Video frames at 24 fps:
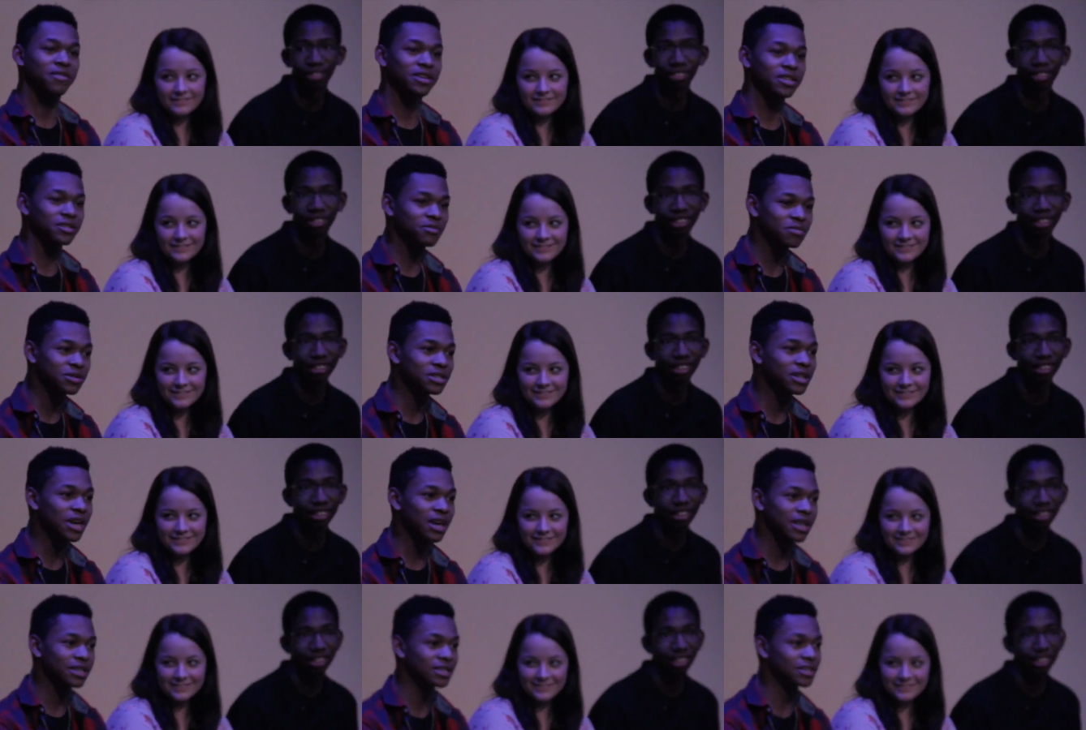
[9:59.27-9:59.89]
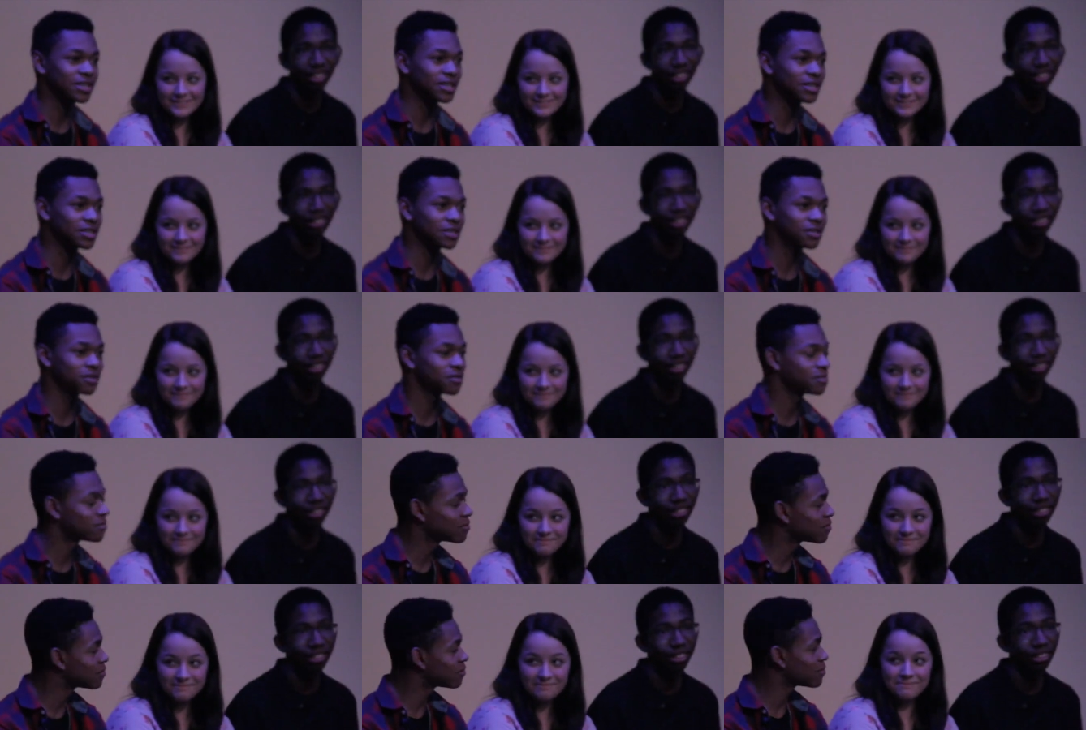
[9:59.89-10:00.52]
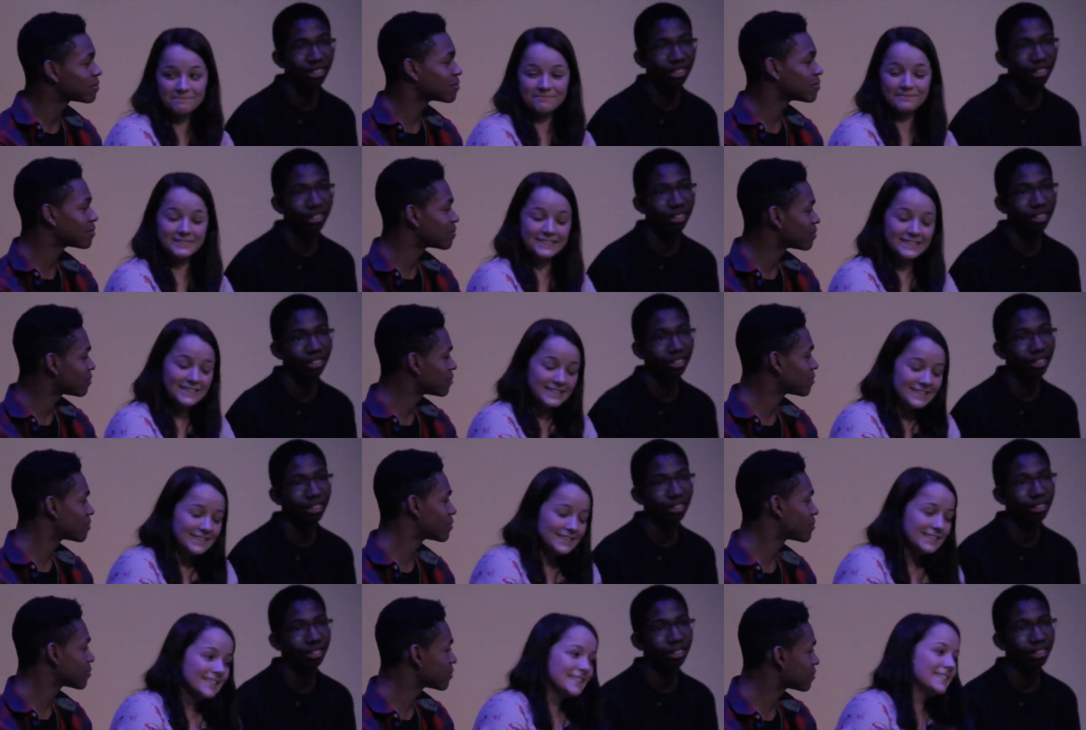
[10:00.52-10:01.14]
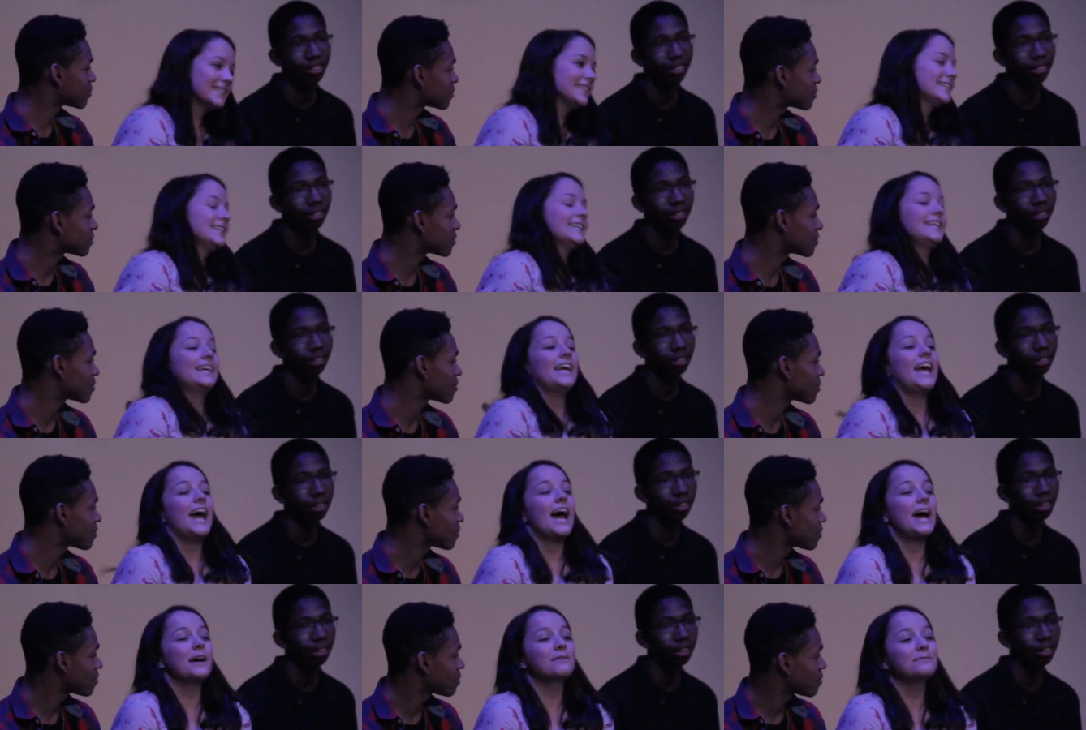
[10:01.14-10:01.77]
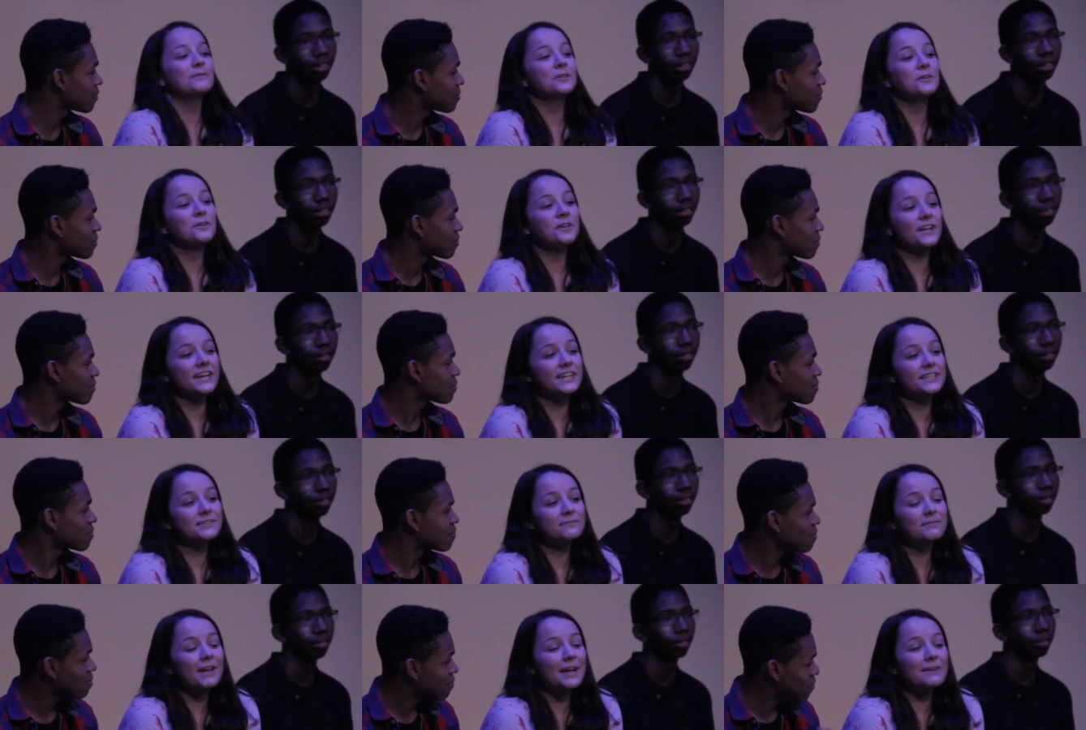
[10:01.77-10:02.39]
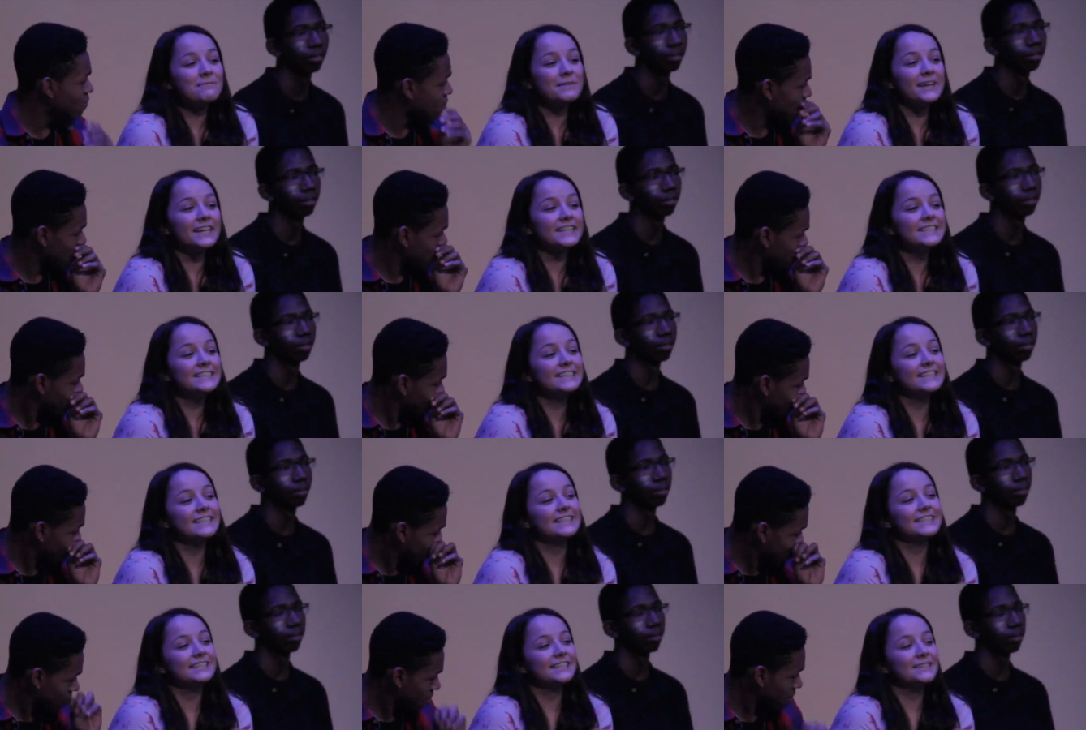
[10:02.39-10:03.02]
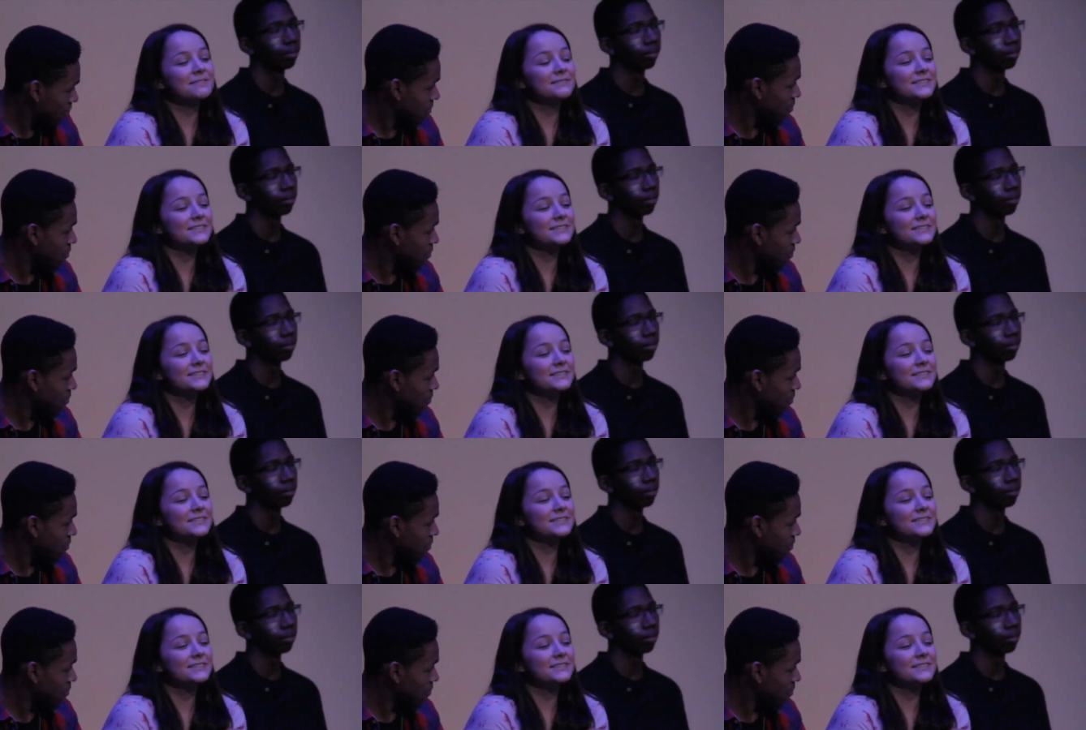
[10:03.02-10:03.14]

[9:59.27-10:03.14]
Speaker 1: Fitch besides this.
Speaker 2: I'm Lauren. I'm 18, and